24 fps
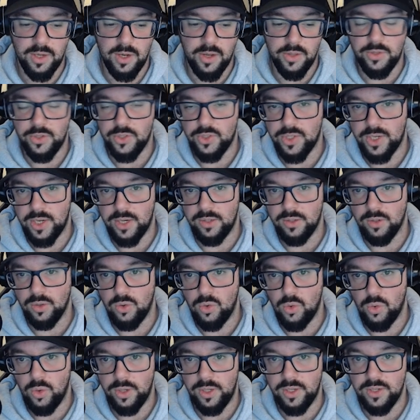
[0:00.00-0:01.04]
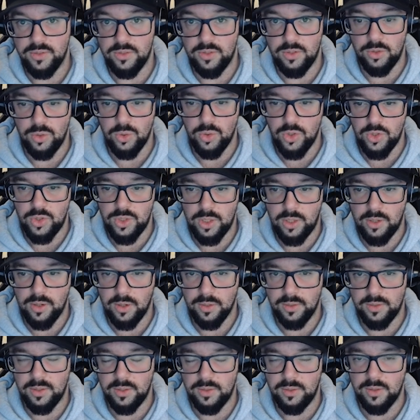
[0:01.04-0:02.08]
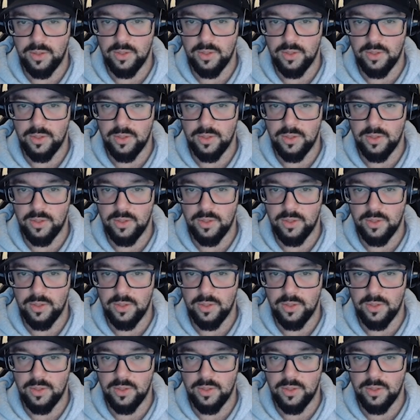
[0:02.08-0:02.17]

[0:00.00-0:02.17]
other side of the coin is the UGC content